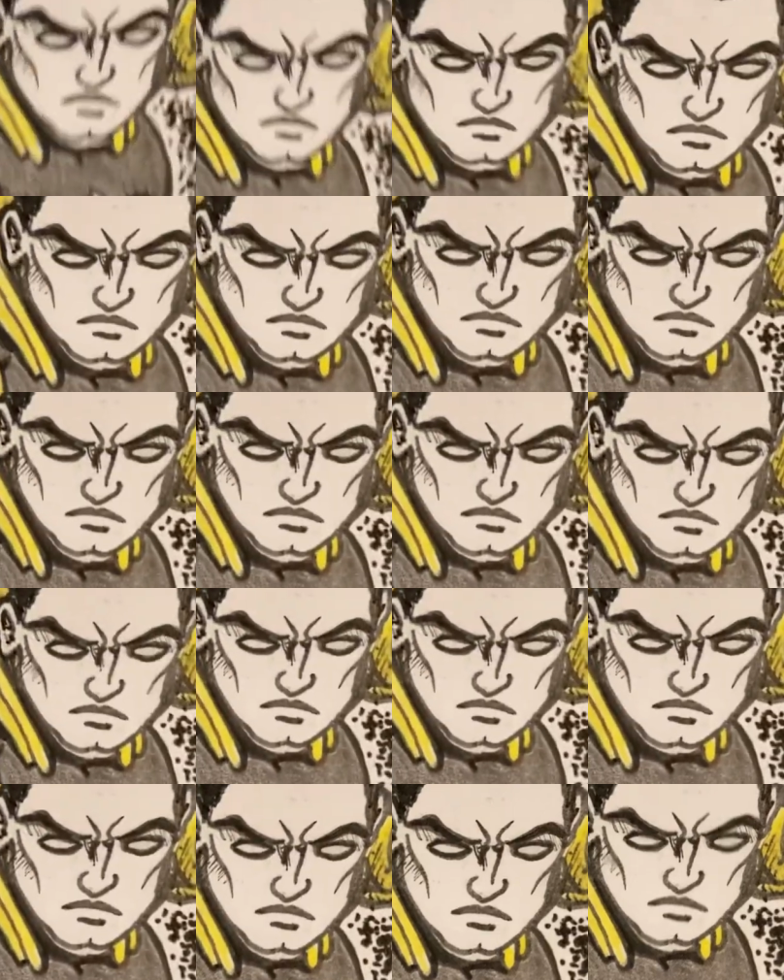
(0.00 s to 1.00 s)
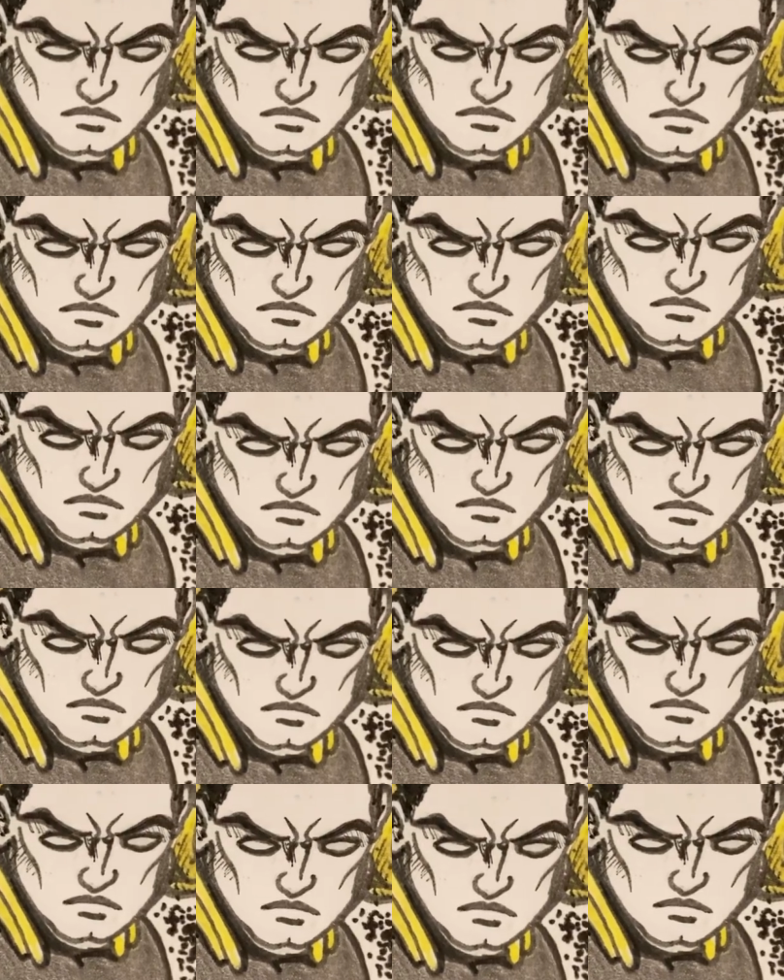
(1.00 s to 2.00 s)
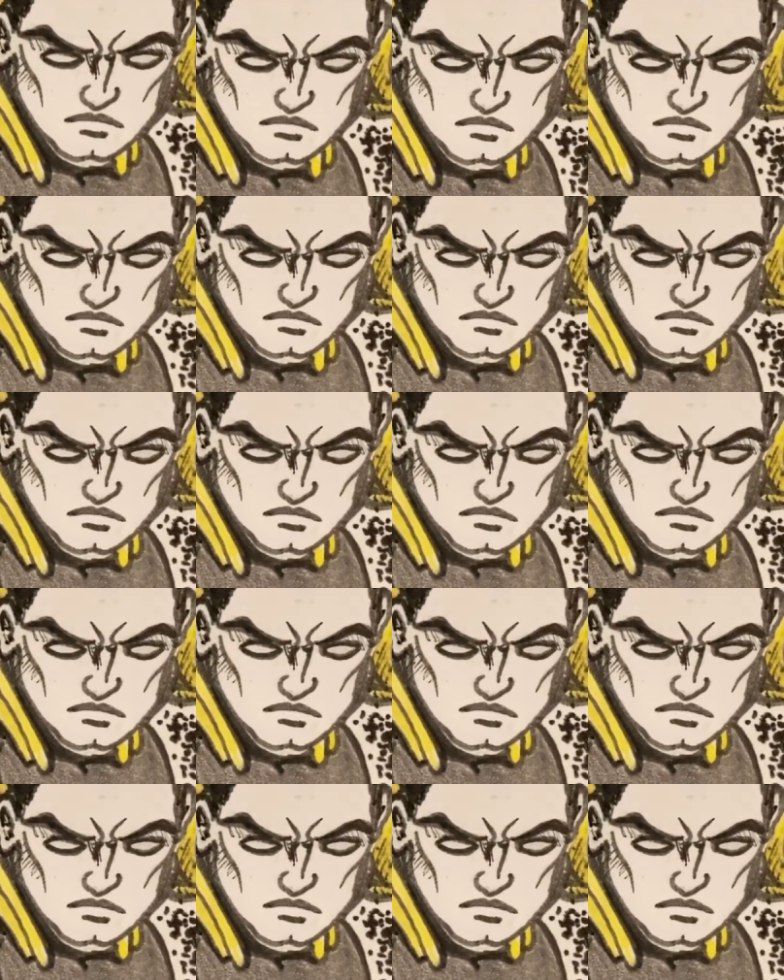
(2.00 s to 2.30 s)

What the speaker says: There's no color on his face.